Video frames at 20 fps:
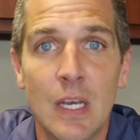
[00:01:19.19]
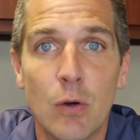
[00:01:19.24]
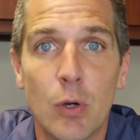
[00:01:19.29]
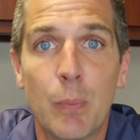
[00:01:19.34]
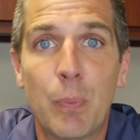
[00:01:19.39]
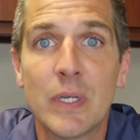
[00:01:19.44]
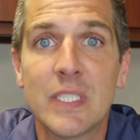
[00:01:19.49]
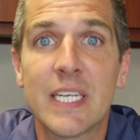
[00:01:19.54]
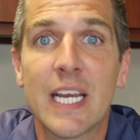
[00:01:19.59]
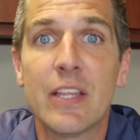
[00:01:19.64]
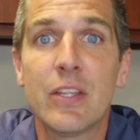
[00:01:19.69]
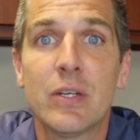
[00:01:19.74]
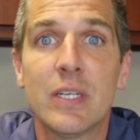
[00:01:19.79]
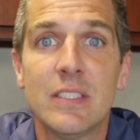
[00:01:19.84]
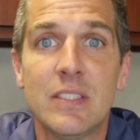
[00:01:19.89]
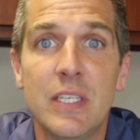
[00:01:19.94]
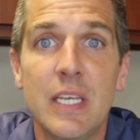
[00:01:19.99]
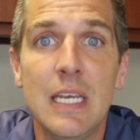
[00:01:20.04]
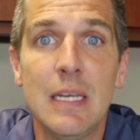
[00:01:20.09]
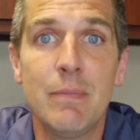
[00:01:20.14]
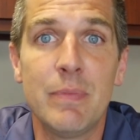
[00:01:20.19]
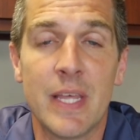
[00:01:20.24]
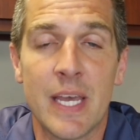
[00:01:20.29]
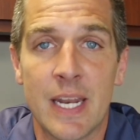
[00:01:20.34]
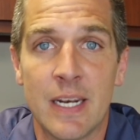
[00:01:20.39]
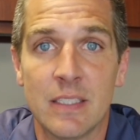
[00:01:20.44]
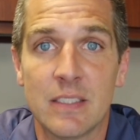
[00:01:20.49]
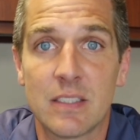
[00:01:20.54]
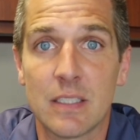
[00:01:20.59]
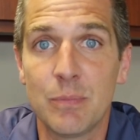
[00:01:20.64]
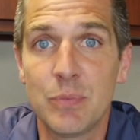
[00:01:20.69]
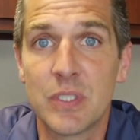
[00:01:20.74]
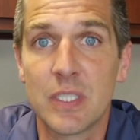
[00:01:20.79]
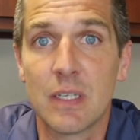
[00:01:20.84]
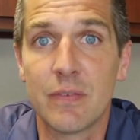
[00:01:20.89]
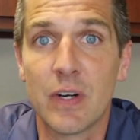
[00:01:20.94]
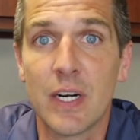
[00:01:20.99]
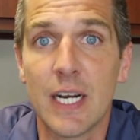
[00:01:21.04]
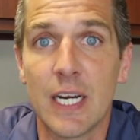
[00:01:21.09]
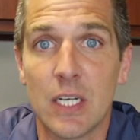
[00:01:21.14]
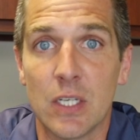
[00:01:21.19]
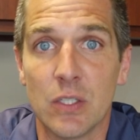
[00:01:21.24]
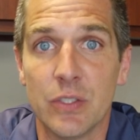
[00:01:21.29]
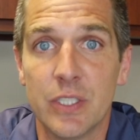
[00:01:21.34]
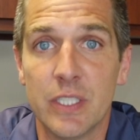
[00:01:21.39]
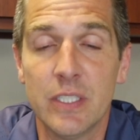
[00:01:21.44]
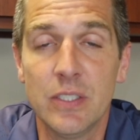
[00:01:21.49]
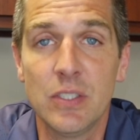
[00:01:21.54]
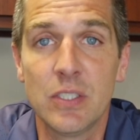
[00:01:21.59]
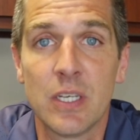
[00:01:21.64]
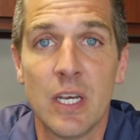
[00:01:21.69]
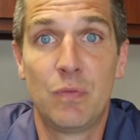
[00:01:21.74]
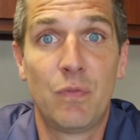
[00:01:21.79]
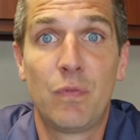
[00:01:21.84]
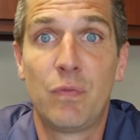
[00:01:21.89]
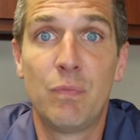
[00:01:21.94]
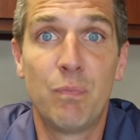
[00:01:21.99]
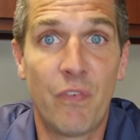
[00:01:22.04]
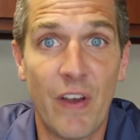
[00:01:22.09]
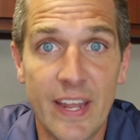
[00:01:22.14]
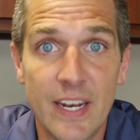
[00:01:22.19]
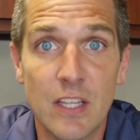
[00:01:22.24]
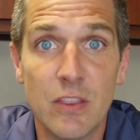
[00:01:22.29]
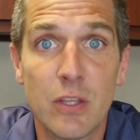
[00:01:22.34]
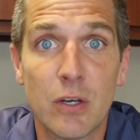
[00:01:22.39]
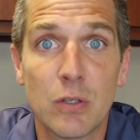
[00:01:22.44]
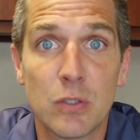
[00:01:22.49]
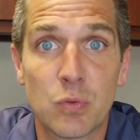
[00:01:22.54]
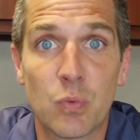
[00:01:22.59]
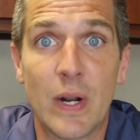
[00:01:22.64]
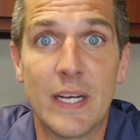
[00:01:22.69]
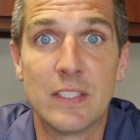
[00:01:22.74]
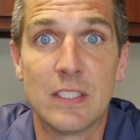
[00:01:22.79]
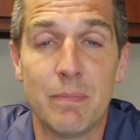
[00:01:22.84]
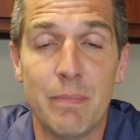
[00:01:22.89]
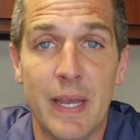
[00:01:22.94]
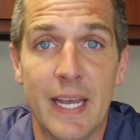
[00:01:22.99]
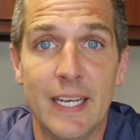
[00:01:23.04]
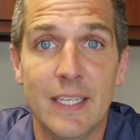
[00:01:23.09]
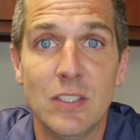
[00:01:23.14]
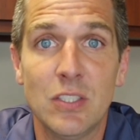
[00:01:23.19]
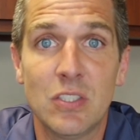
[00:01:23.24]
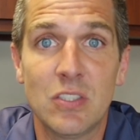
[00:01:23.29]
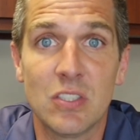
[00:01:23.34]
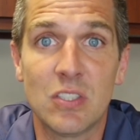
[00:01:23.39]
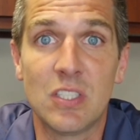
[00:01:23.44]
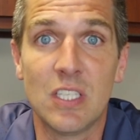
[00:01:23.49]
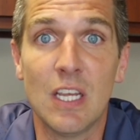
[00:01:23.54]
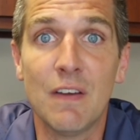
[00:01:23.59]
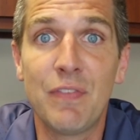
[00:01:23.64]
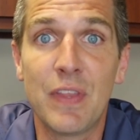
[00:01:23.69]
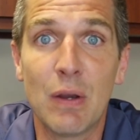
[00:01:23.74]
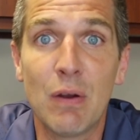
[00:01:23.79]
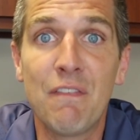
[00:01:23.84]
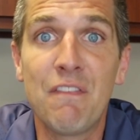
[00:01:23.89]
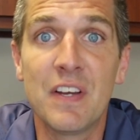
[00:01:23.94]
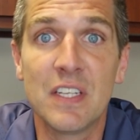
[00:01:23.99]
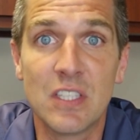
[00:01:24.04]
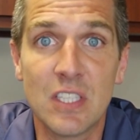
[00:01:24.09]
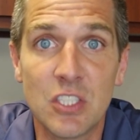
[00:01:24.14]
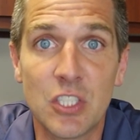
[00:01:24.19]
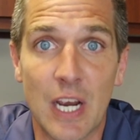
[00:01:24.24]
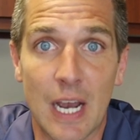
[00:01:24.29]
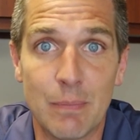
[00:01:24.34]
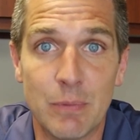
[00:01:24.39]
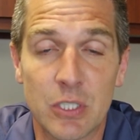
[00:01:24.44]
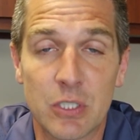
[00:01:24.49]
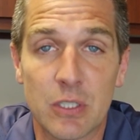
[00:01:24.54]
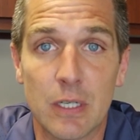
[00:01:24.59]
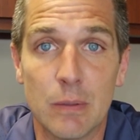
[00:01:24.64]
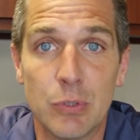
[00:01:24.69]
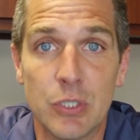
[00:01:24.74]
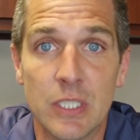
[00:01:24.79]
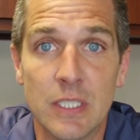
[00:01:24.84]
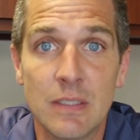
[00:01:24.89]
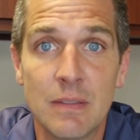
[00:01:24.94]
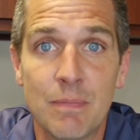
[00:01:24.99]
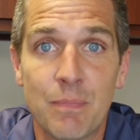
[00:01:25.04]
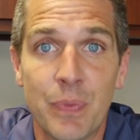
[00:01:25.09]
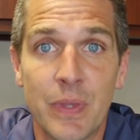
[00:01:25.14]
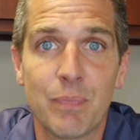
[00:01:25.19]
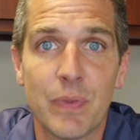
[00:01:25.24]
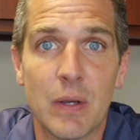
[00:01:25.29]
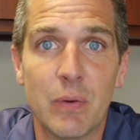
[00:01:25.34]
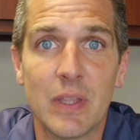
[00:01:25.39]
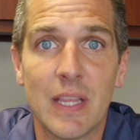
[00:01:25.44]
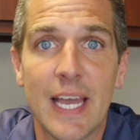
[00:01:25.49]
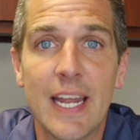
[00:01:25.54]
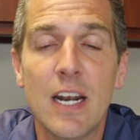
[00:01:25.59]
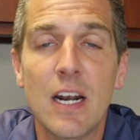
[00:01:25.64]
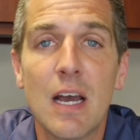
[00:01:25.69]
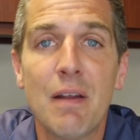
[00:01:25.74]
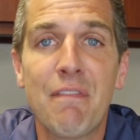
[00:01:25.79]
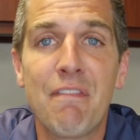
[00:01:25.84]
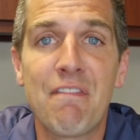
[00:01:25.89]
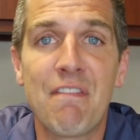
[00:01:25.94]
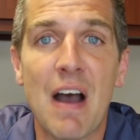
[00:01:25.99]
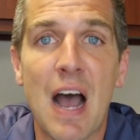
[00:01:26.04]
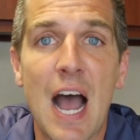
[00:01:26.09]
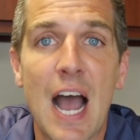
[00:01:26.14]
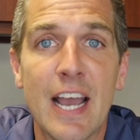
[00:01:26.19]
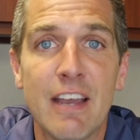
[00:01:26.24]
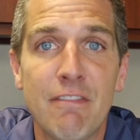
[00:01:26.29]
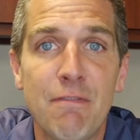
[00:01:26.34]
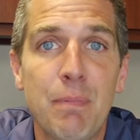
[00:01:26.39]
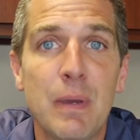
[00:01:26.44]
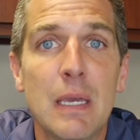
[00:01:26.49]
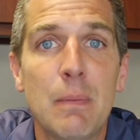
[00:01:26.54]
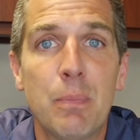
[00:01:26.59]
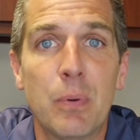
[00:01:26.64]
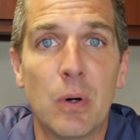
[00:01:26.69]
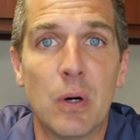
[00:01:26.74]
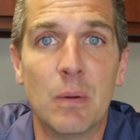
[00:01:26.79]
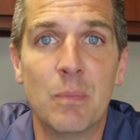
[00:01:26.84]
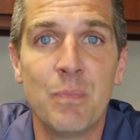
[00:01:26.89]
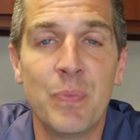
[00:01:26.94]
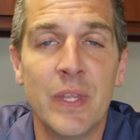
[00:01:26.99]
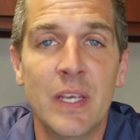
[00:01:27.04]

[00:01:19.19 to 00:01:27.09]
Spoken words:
We put together a team then, a subset of our elders, vetted those resumes to see if they would fit the job description, and we landed on 5 people.